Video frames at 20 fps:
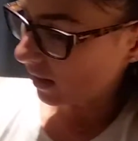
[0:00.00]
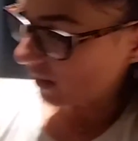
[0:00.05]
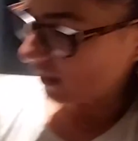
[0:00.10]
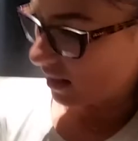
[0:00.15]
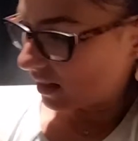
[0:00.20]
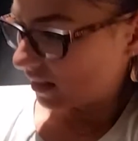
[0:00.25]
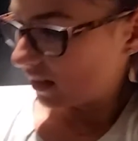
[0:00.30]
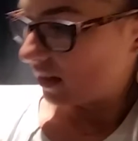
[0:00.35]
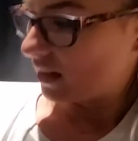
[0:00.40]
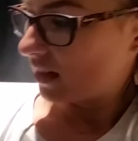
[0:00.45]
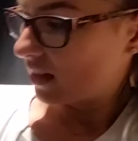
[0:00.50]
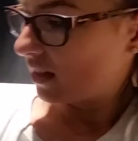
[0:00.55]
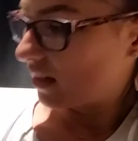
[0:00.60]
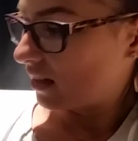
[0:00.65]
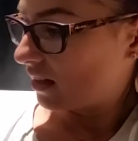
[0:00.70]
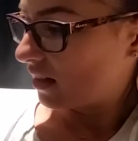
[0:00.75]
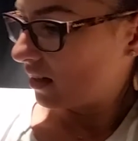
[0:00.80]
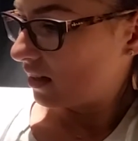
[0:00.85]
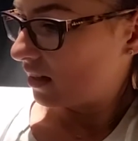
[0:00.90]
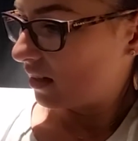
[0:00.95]

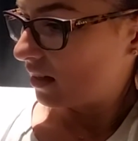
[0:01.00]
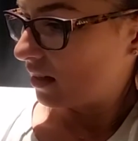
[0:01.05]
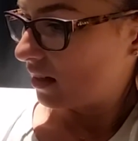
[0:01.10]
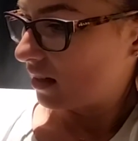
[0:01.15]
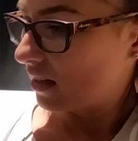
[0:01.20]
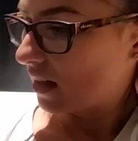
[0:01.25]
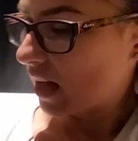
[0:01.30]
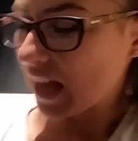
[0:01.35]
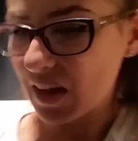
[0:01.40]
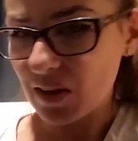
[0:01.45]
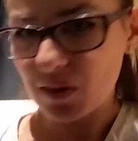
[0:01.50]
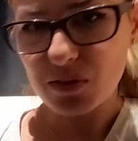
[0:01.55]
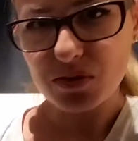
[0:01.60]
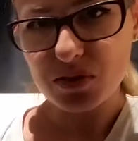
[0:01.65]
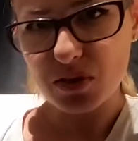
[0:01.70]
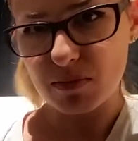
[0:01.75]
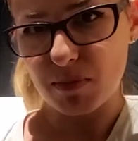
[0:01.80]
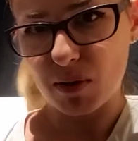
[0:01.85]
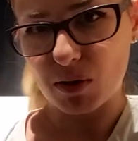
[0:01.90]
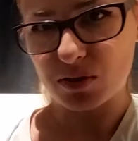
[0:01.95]
I
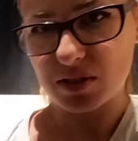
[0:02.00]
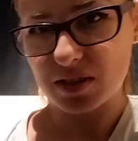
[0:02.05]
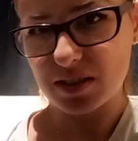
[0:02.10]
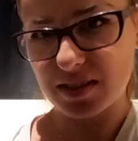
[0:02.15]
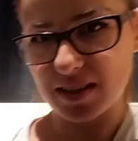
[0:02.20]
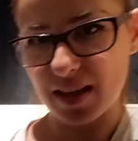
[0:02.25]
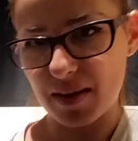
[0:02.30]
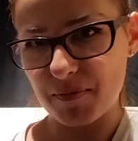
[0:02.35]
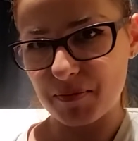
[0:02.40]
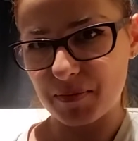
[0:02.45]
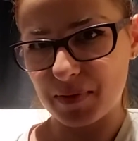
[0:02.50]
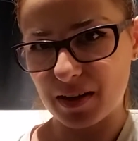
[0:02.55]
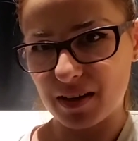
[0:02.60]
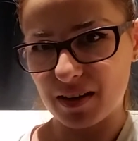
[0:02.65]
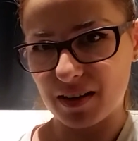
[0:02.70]
also bought some